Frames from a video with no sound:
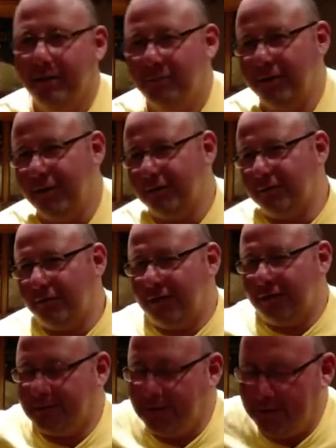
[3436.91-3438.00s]
But
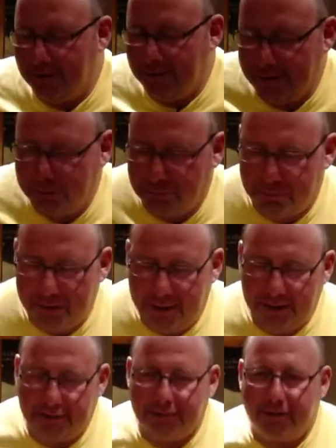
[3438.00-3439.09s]
that's still a nice
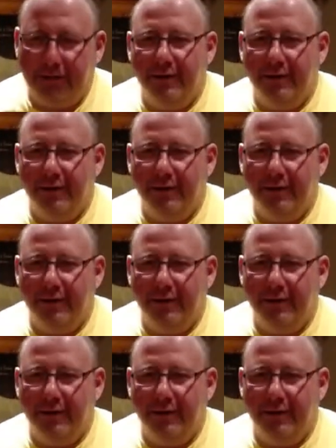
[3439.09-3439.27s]
place.